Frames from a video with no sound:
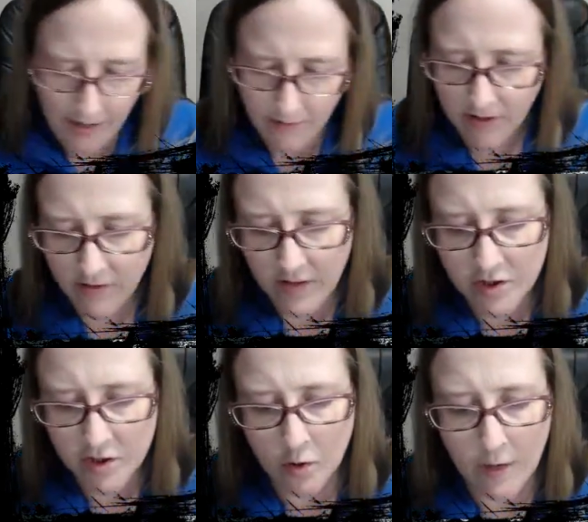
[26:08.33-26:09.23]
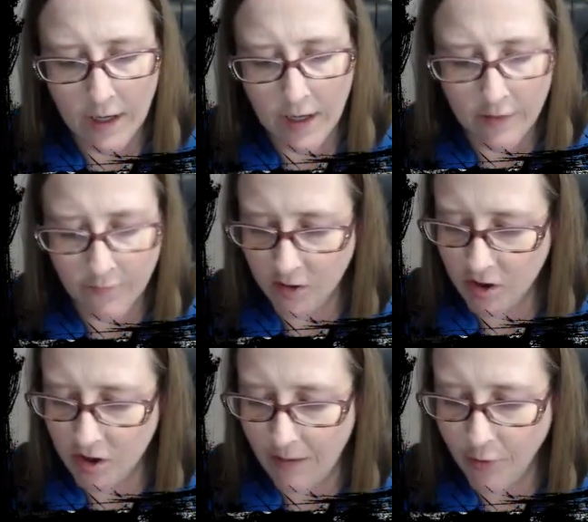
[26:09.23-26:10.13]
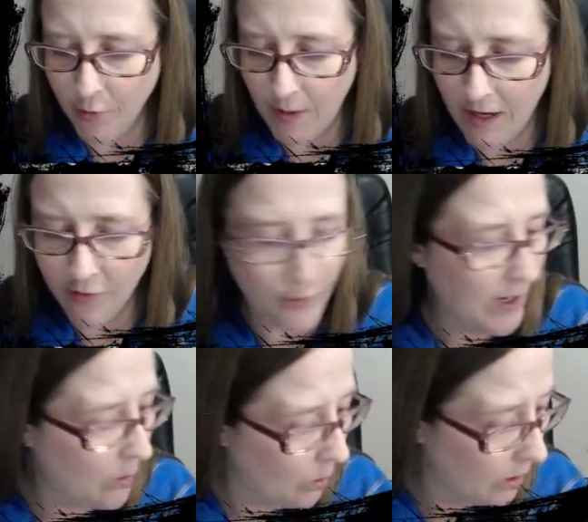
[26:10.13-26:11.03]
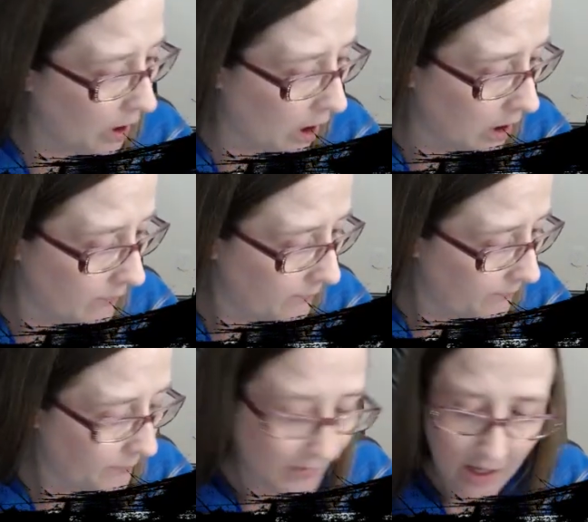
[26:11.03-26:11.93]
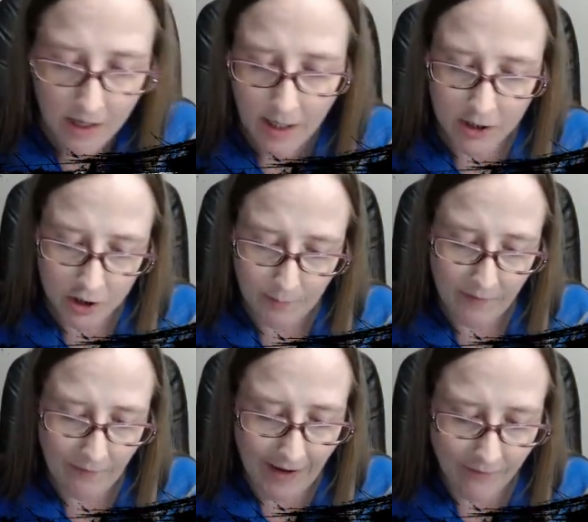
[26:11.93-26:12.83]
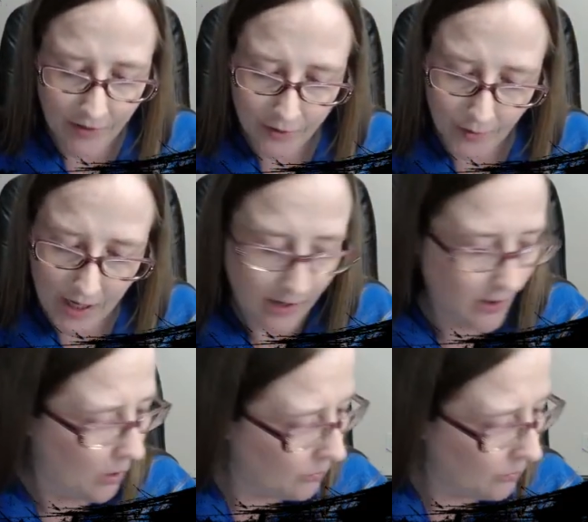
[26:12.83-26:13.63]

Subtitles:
did this correctly the first time. 3 3/4, and it should be 5 3/8. No,